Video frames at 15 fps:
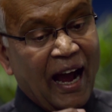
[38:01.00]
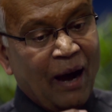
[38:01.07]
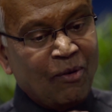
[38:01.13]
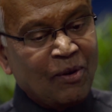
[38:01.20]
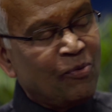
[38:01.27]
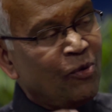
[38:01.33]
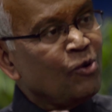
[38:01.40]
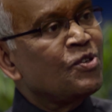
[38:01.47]

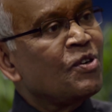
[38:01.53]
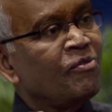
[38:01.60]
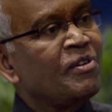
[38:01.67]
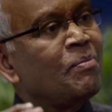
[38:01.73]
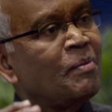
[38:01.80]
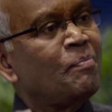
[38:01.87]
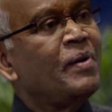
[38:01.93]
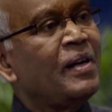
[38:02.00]
Our future will
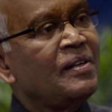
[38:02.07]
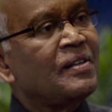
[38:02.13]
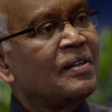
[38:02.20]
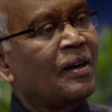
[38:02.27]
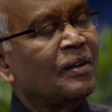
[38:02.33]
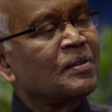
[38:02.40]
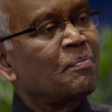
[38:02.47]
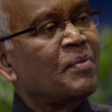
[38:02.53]
be built
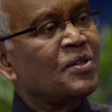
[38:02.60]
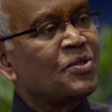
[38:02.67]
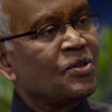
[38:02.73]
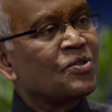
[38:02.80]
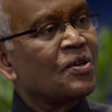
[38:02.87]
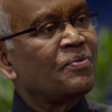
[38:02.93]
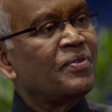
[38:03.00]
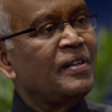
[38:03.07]
on the
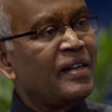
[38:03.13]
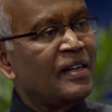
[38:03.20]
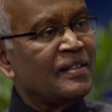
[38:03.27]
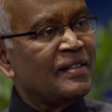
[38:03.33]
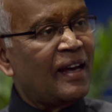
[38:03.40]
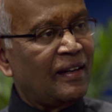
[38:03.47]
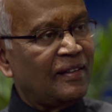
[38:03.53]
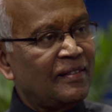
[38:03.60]
basis of Indian
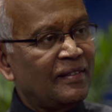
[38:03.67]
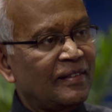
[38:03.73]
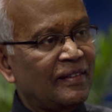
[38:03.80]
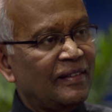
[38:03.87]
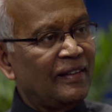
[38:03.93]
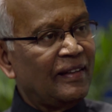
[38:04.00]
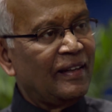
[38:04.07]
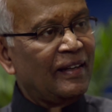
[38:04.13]
talent.
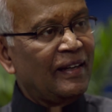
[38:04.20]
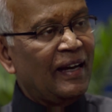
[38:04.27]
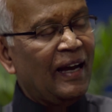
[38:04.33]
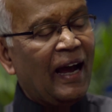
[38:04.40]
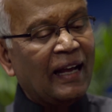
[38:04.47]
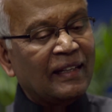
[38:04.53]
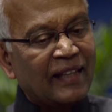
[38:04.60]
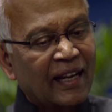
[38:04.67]

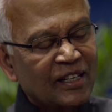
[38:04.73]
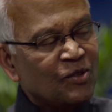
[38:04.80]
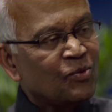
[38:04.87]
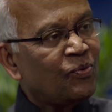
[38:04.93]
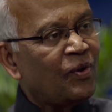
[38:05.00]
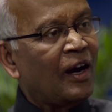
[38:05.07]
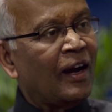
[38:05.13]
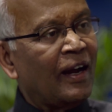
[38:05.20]
And that is
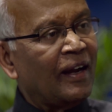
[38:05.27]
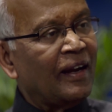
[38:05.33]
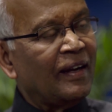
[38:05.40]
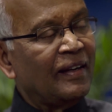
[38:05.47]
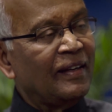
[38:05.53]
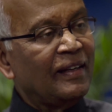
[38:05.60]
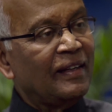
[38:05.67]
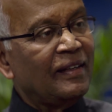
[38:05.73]
why
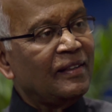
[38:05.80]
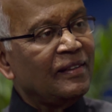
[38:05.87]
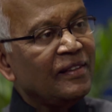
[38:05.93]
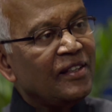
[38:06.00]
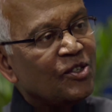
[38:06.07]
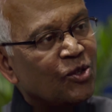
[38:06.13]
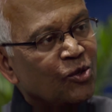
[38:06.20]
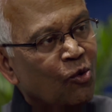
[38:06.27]

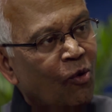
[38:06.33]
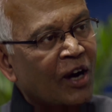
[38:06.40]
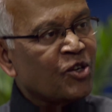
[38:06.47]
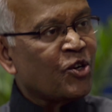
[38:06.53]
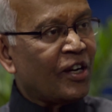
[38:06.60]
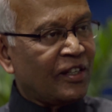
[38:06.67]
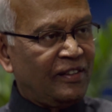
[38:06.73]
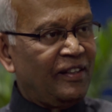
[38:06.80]
this Yuva
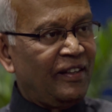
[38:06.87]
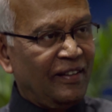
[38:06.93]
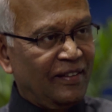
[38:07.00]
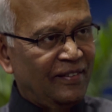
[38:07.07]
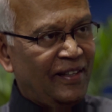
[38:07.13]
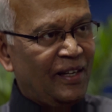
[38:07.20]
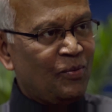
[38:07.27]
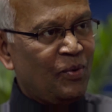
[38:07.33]
Shakti
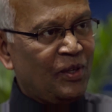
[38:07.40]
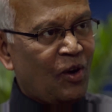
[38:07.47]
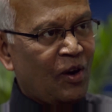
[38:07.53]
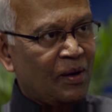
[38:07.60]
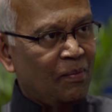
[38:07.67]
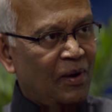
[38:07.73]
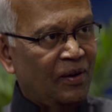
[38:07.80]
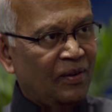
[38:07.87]
that we
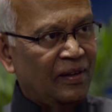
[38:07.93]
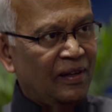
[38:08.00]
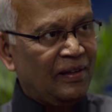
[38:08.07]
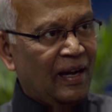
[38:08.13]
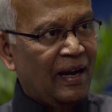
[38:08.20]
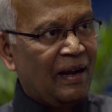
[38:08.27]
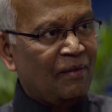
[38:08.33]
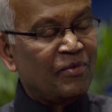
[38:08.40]
talk about,
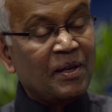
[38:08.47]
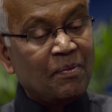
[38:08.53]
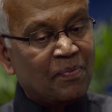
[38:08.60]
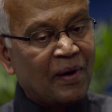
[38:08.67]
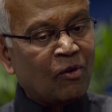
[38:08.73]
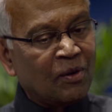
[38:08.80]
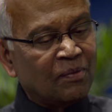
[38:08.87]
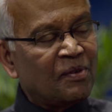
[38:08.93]
I'm very
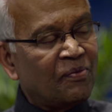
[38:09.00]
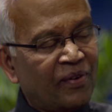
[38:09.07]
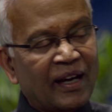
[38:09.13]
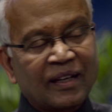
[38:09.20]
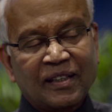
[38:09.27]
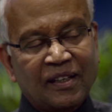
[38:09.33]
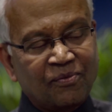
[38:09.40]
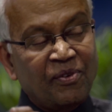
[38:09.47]
proud of the
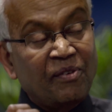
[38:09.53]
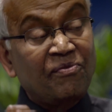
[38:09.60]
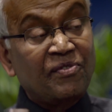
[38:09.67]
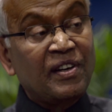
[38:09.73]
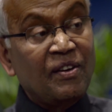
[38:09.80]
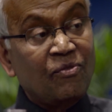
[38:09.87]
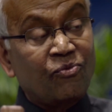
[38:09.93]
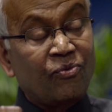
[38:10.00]
fact that
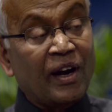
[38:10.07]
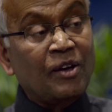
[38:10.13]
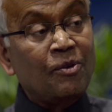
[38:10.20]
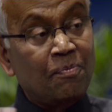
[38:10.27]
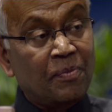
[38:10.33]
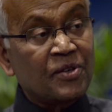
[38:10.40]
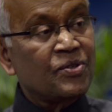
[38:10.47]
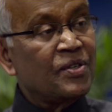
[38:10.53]

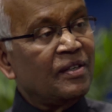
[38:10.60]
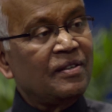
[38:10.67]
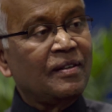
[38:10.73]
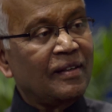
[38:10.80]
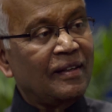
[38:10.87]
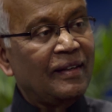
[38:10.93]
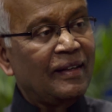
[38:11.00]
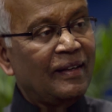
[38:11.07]

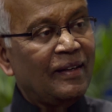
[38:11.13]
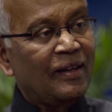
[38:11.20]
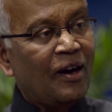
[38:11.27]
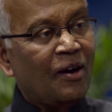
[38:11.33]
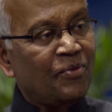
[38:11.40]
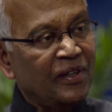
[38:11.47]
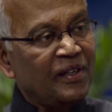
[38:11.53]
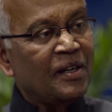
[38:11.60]
55%
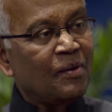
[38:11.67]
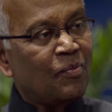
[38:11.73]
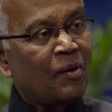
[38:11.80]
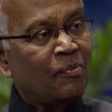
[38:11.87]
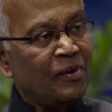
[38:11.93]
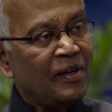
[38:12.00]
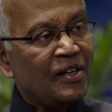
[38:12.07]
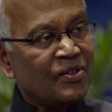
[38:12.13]
of Indian
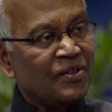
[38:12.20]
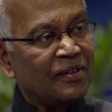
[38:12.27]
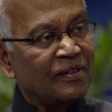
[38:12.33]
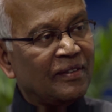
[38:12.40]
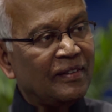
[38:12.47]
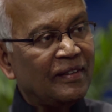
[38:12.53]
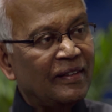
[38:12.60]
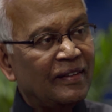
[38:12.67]
population